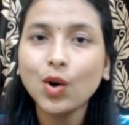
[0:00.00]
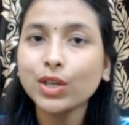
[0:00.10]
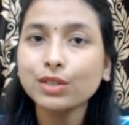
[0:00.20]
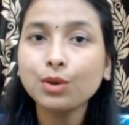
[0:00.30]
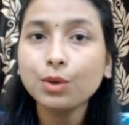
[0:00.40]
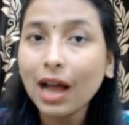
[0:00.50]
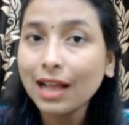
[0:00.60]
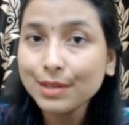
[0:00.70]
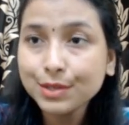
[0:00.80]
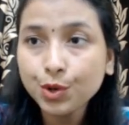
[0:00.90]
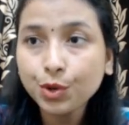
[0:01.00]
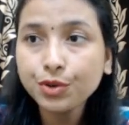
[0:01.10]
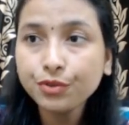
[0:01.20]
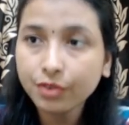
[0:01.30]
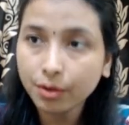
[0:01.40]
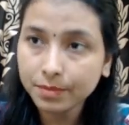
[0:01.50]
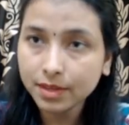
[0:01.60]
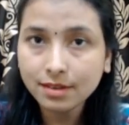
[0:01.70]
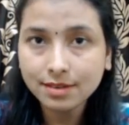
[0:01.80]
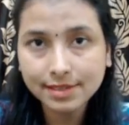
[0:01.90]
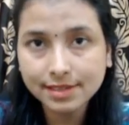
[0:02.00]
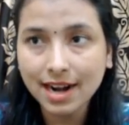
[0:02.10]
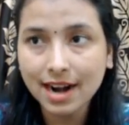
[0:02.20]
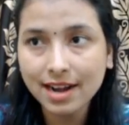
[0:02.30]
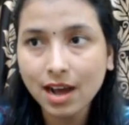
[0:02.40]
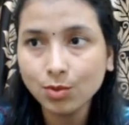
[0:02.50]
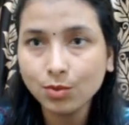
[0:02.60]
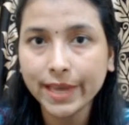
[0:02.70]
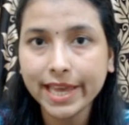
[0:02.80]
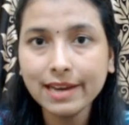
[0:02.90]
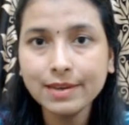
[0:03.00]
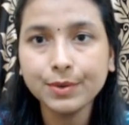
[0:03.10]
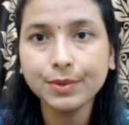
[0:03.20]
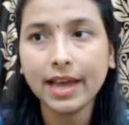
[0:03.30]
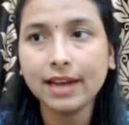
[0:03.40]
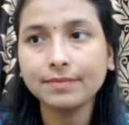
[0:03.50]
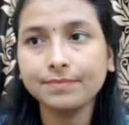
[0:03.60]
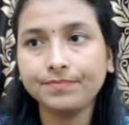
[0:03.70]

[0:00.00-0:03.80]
Okay, so I'll show you from the start how we can do that.